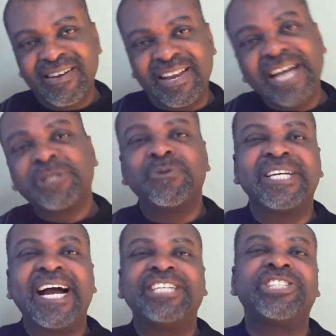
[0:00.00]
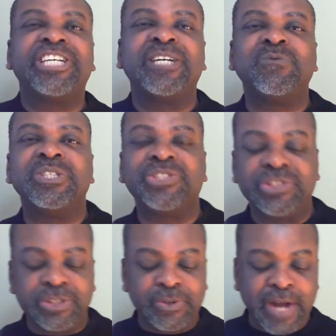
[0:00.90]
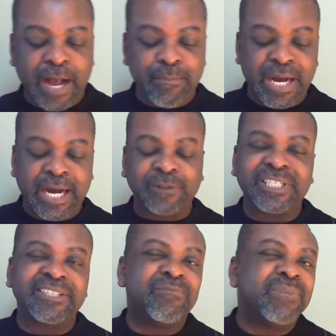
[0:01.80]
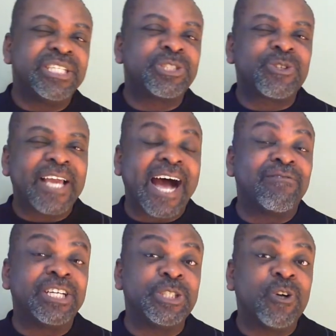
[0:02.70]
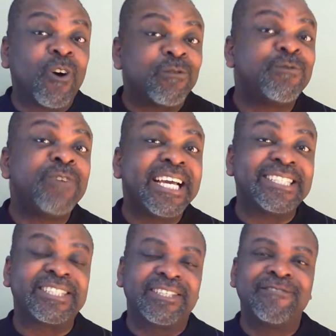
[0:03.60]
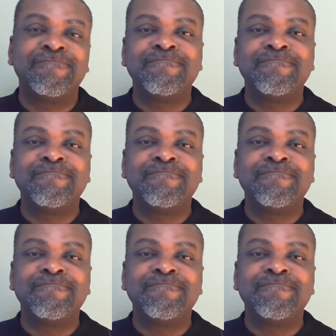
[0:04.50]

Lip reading: Last week, I shared with you about the ministry avenue of faith,